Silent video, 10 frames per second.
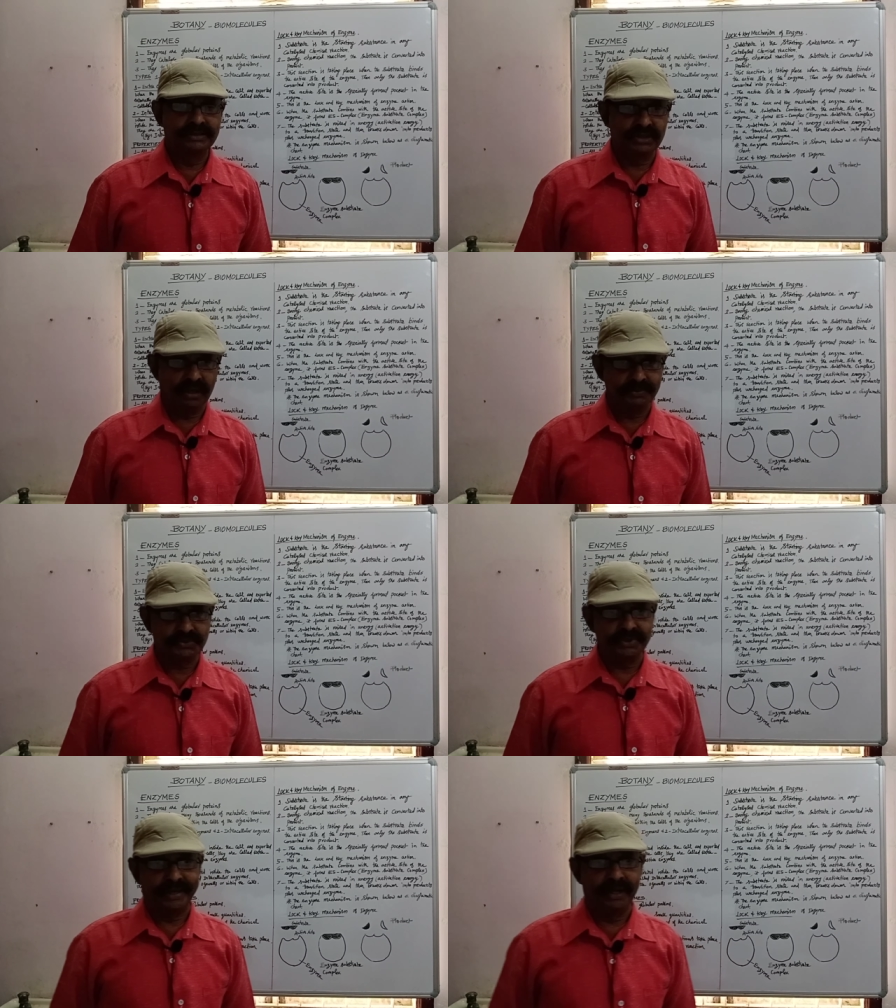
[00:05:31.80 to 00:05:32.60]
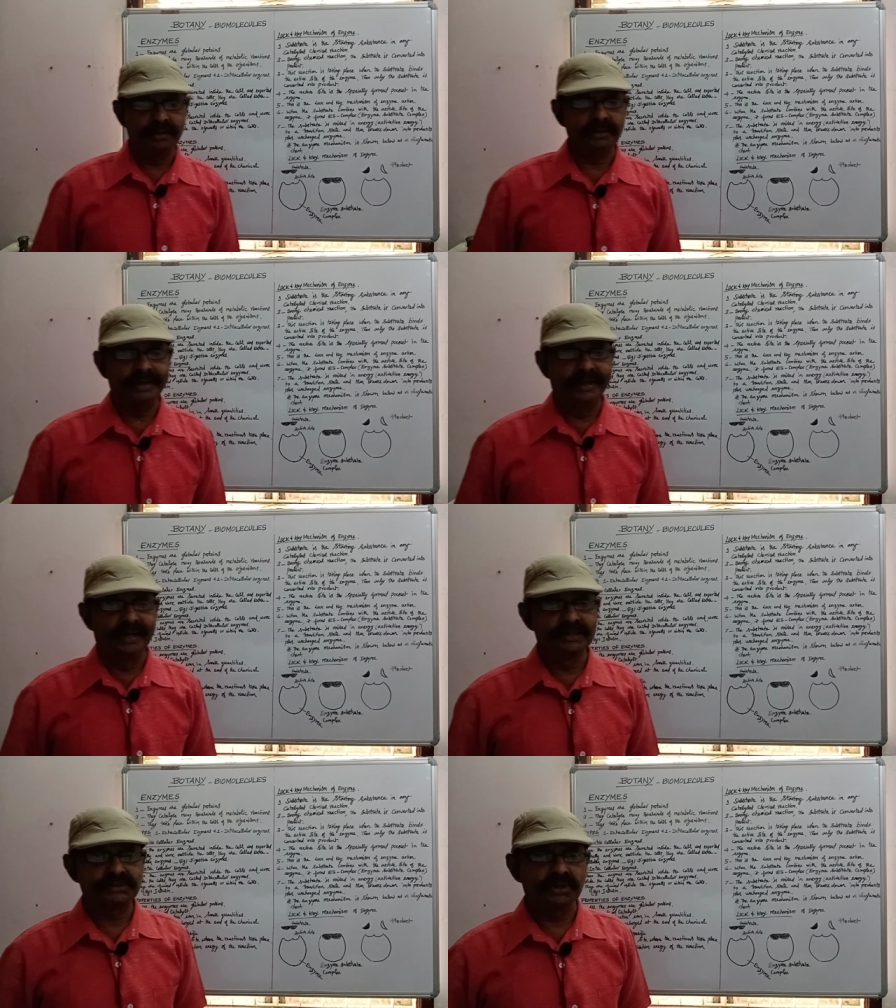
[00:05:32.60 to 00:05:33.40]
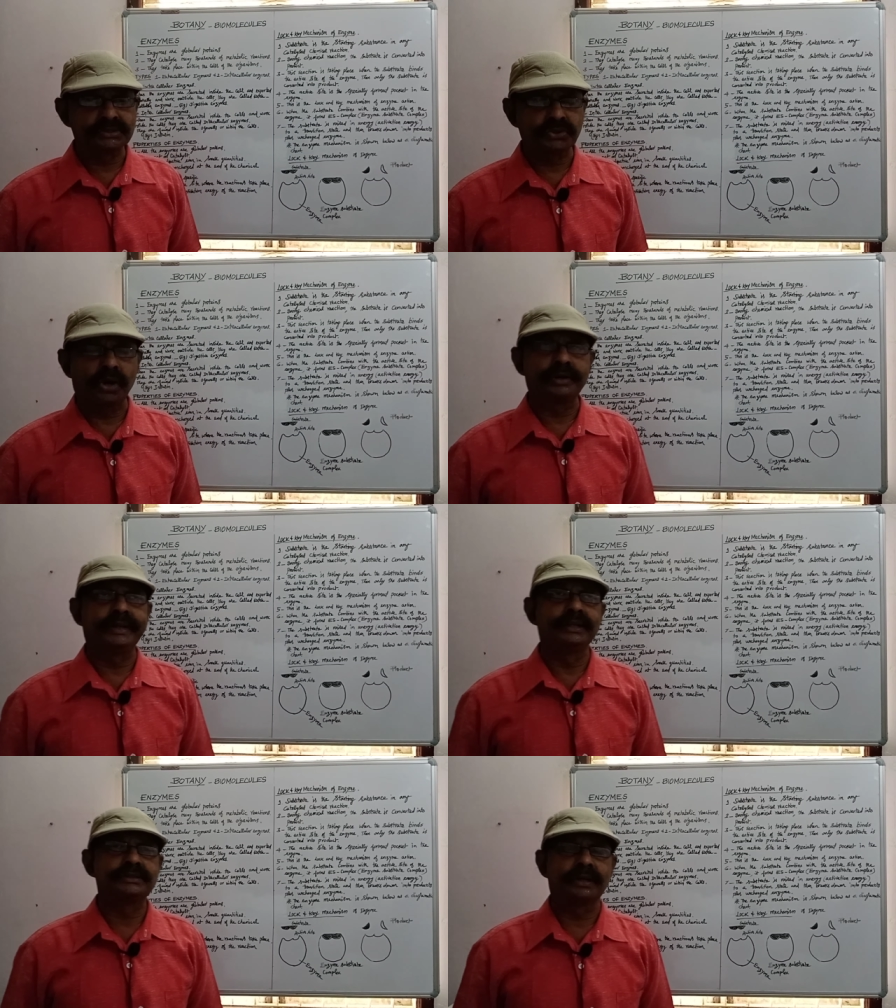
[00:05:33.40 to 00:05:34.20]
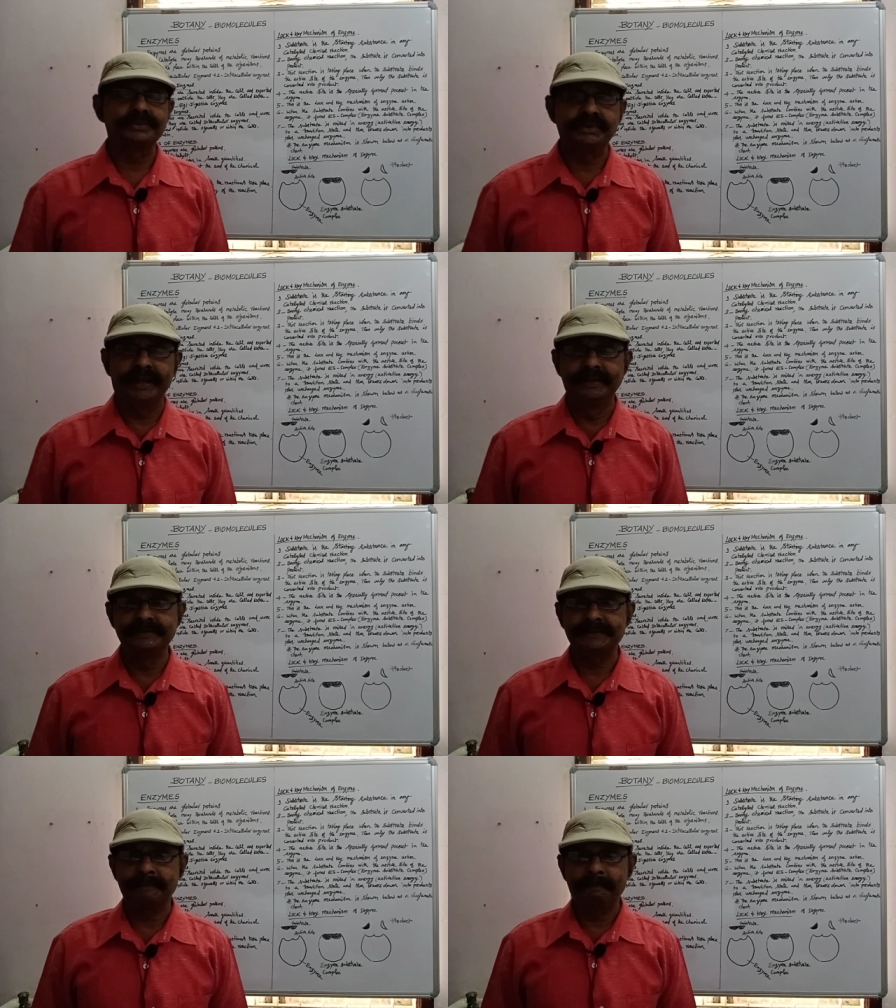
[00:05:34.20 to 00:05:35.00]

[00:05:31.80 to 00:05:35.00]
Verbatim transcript: Substrate is the starting substance